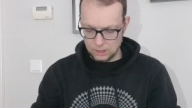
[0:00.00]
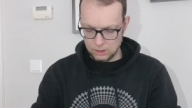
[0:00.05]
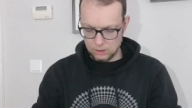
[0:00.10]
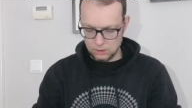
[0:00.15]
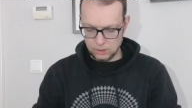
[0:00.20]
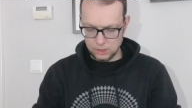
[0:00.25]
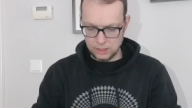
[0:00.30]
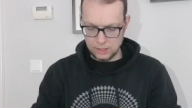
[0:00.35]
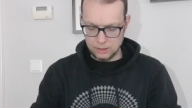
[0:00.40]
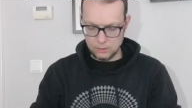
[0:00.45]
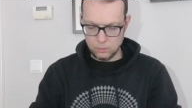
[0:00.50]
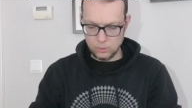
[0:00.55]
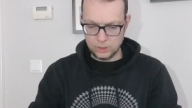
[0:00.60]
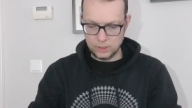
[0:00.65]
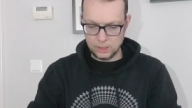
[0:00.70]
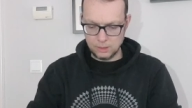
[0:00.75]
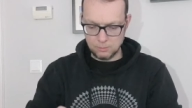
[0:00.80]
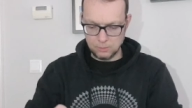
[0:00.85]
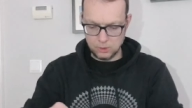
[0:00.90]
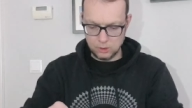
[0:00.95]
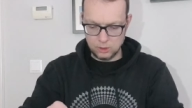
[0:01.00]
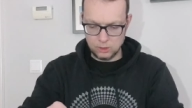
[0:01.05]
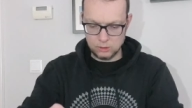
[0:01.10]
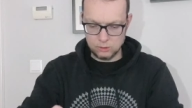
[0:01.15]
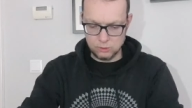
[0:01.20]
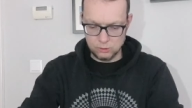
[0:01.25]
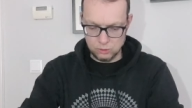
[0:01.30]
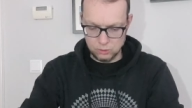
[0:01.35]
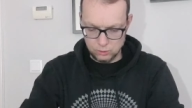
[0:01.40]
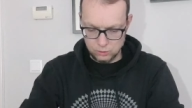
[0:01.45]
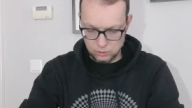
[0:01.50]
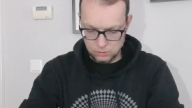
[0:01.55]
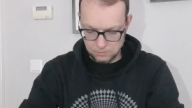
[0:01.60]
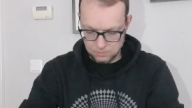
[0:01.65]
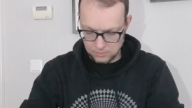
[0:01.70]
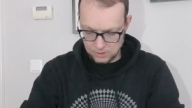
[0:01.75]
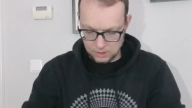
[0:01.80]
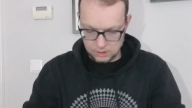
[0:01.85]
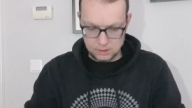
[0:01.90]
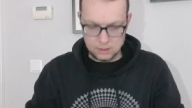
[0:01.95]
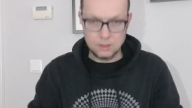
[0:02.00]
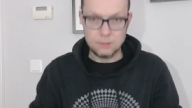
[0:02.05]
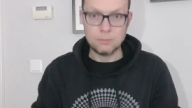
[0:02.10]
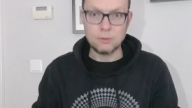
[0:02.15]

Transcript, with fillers: Okay, what I'm going to do is